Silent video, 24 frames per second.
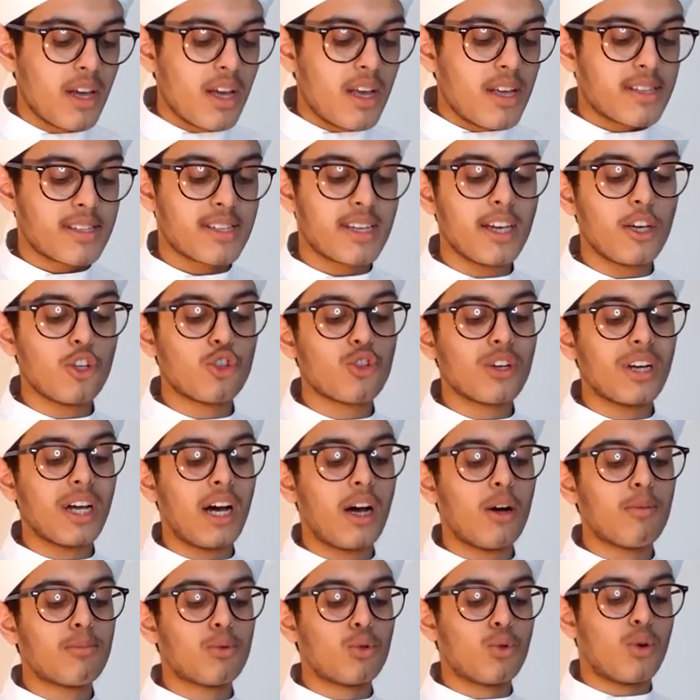Sayyiduna
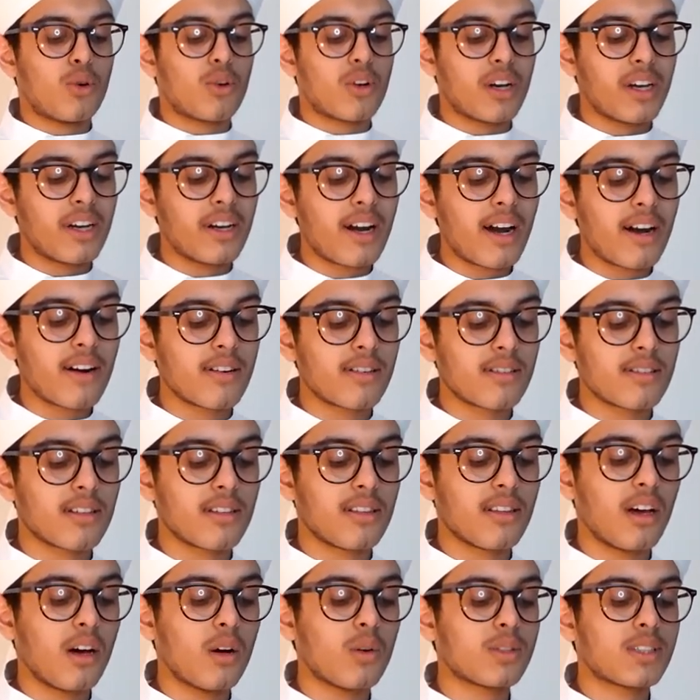Abu Huraira
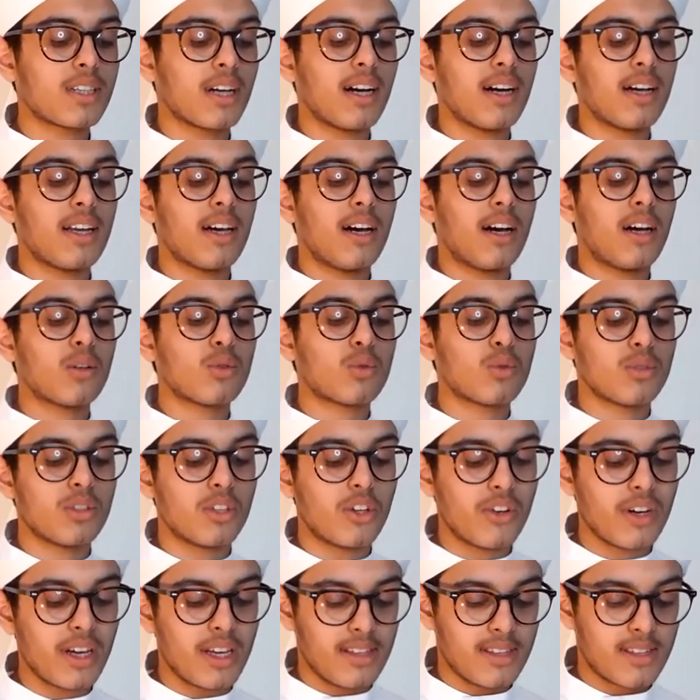radiallahu ta'ala anhu
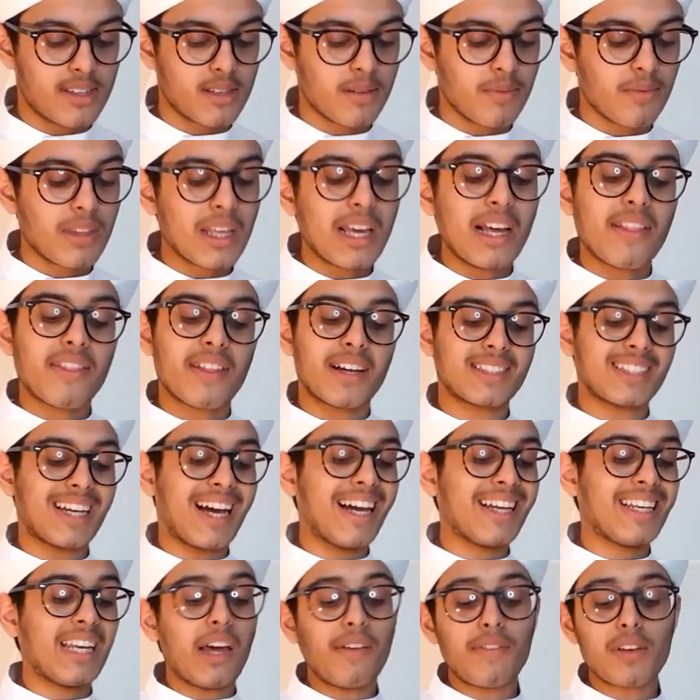narrates that I
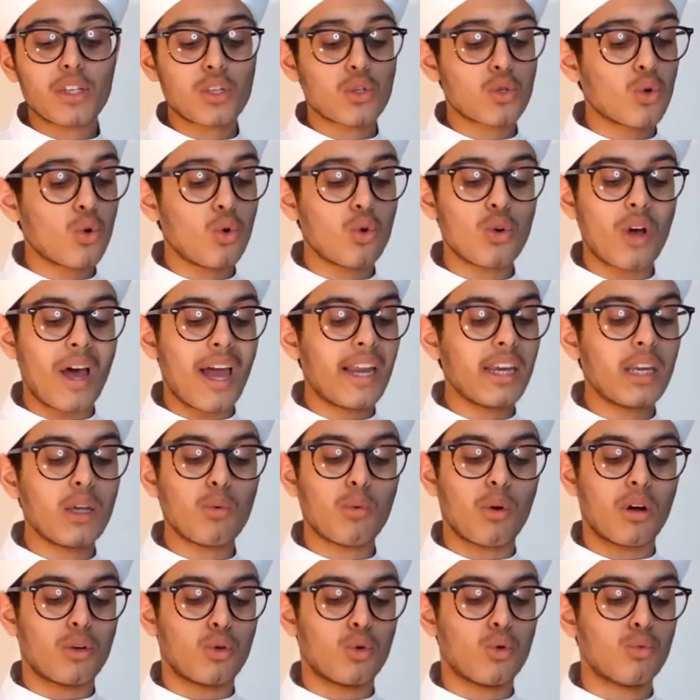never saw
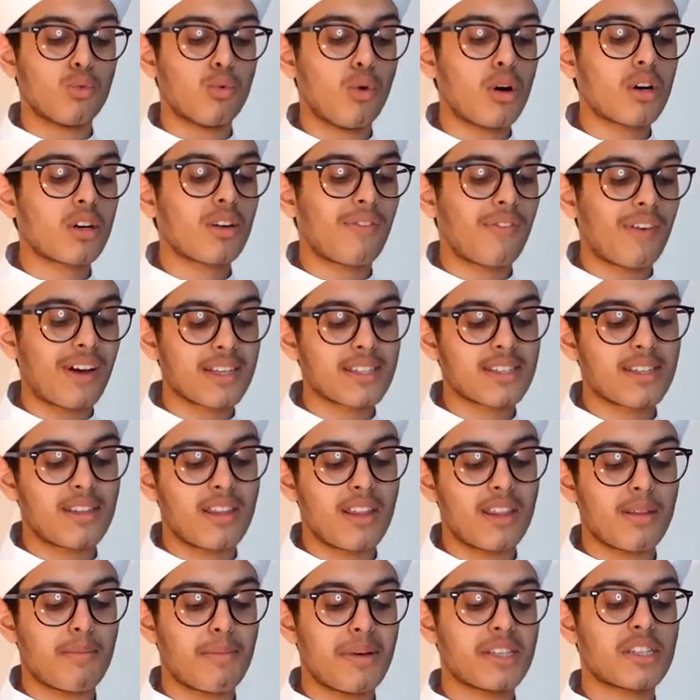anyone who walked faster than
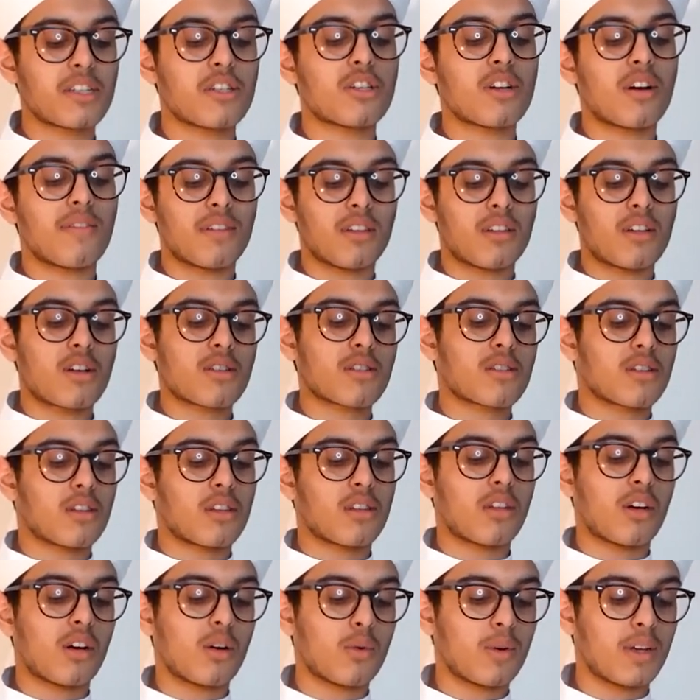the Messenger of Allah
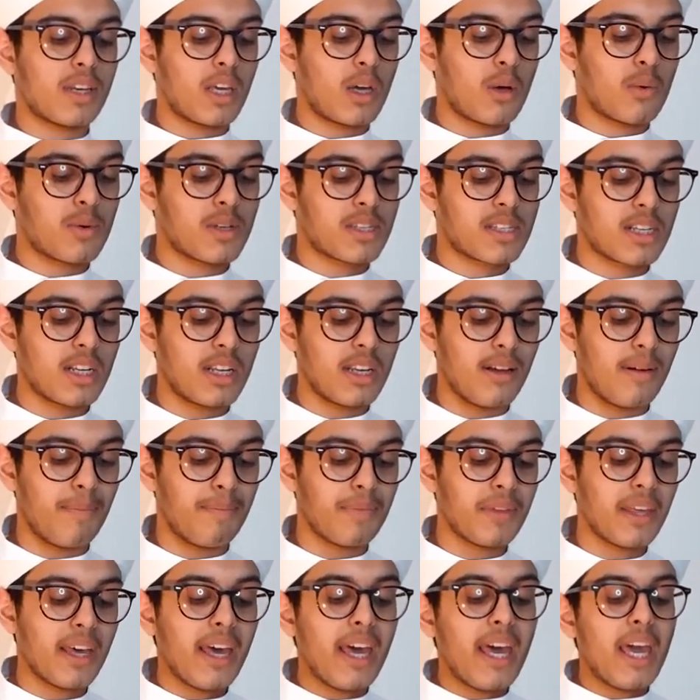sallallahu alayhi wasallam.
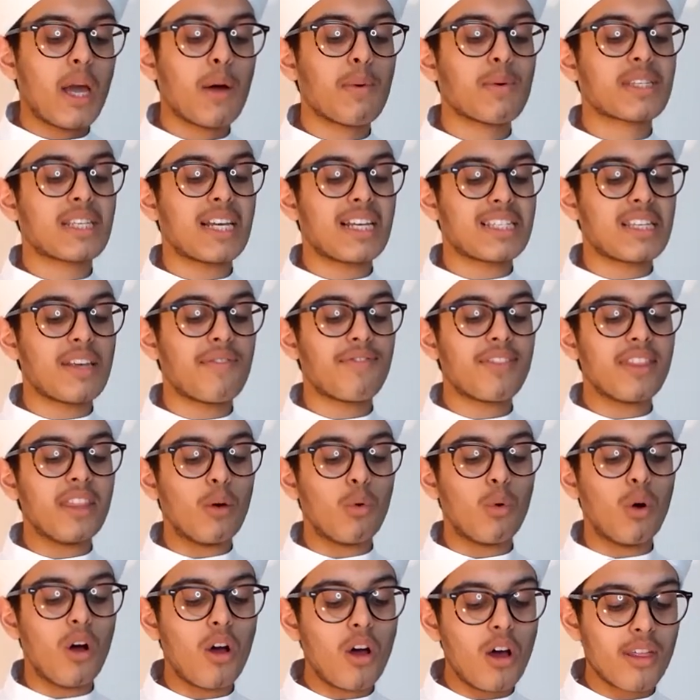It was as if
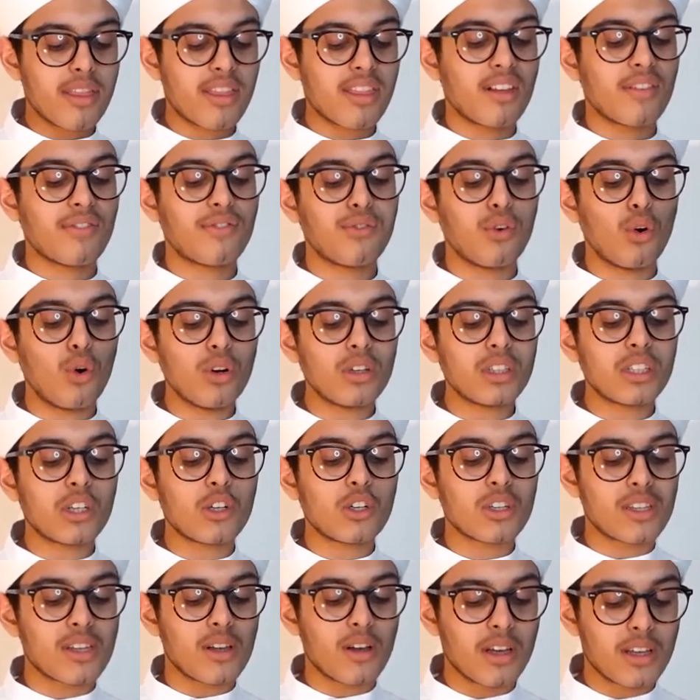the earth
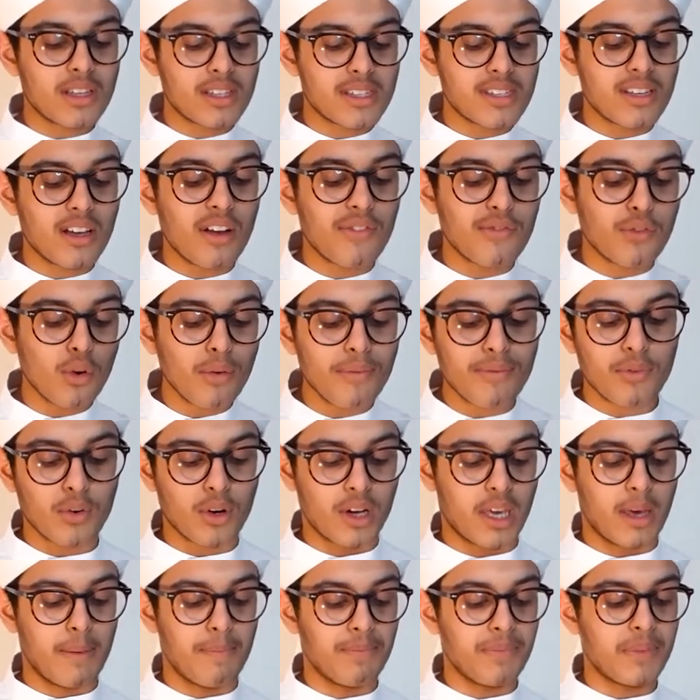folded itself up for
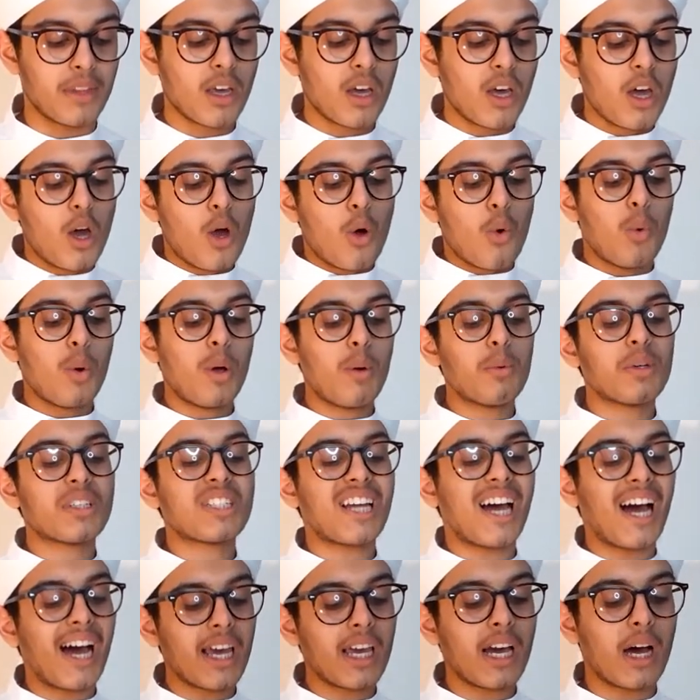him. We would
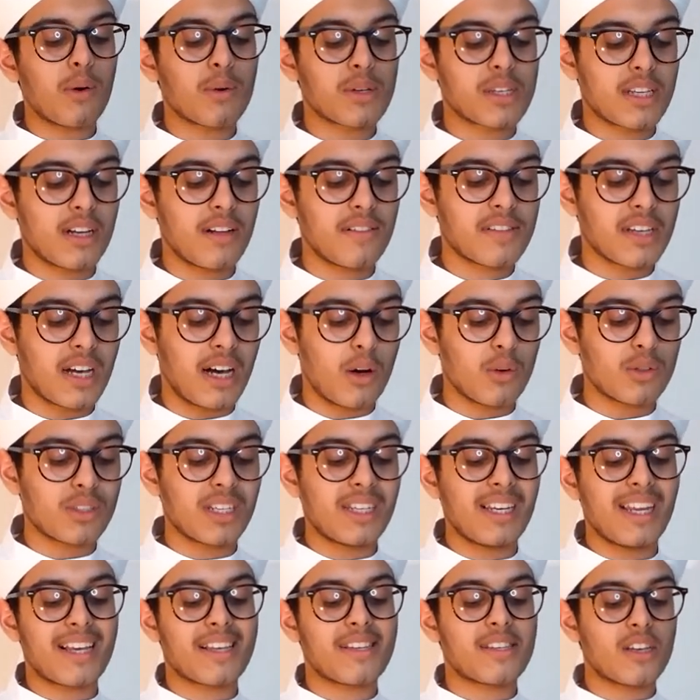tire ourselves out
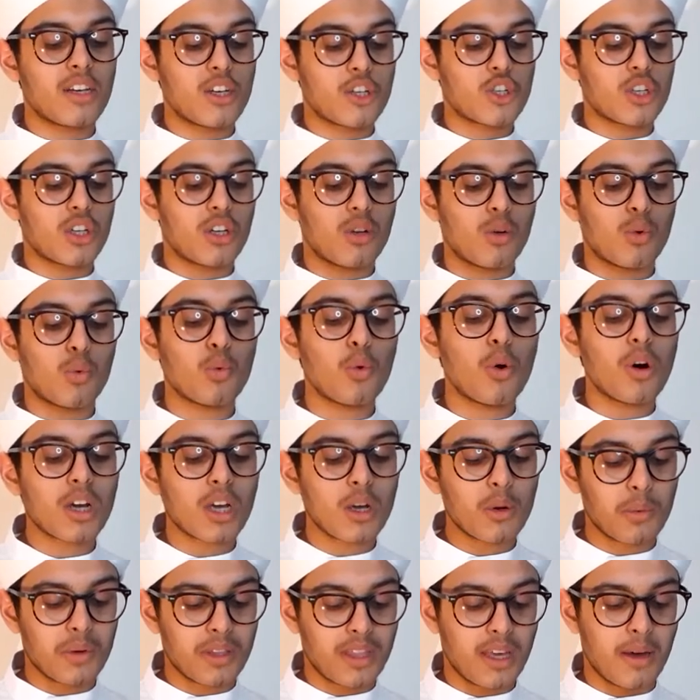in exertion
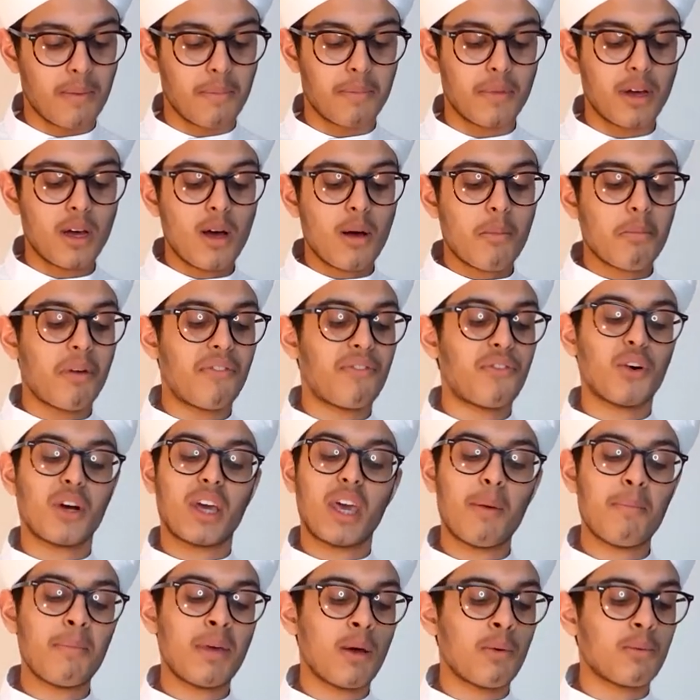walking with him, but for
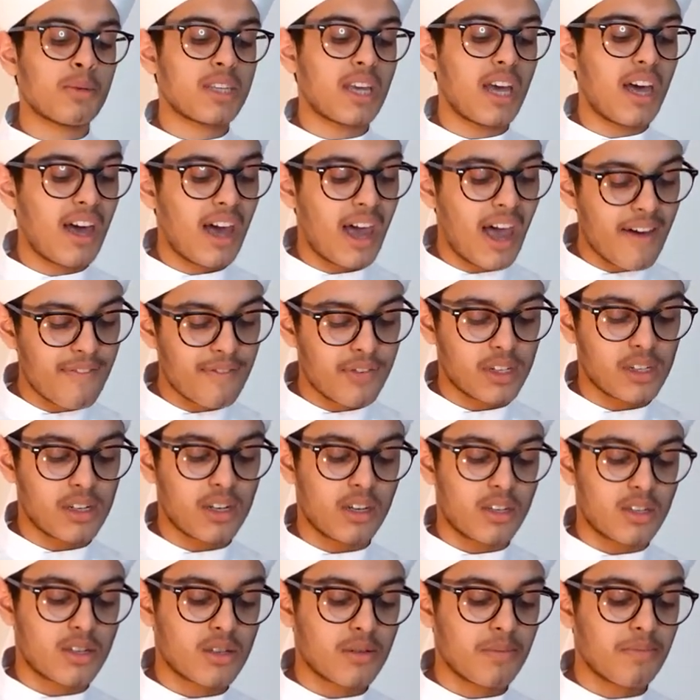him it was
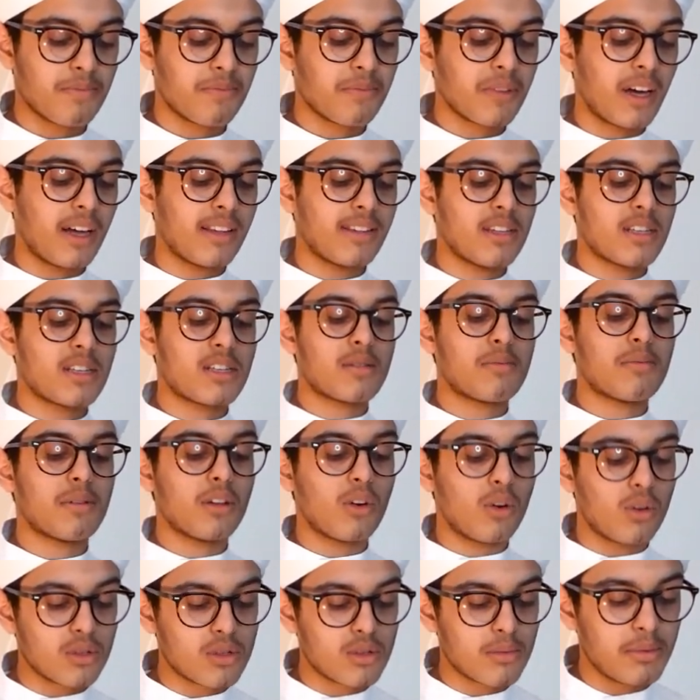effortless. And this has been
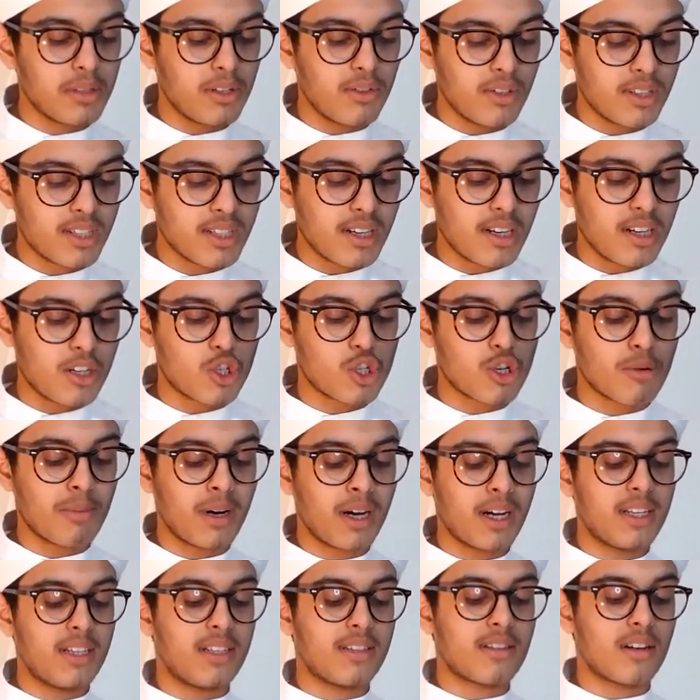also been written in
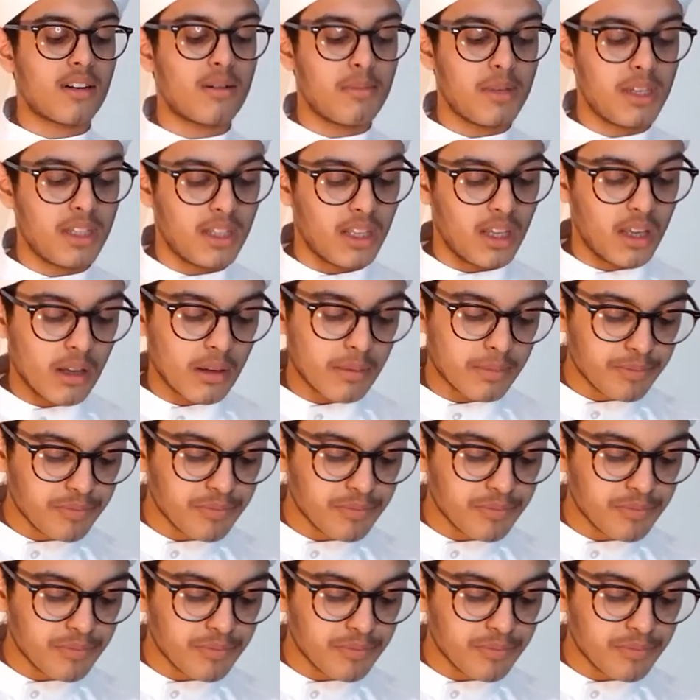Shama'il al-Tirmidhi.